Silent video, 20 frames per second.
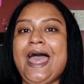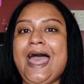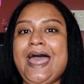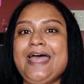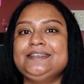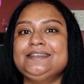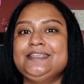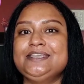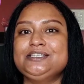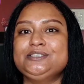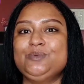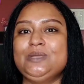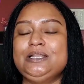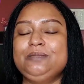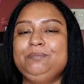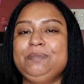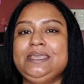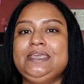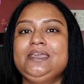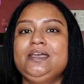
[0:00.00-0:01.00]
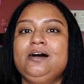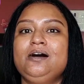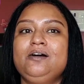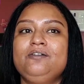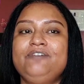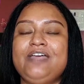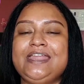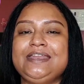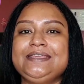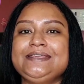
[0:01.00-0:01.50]
and this will be
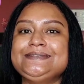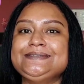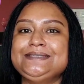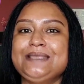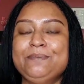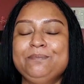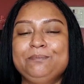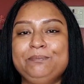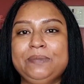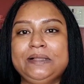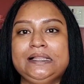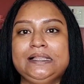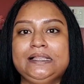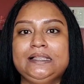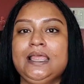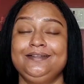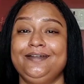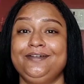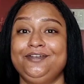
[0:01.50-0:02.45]
a very simple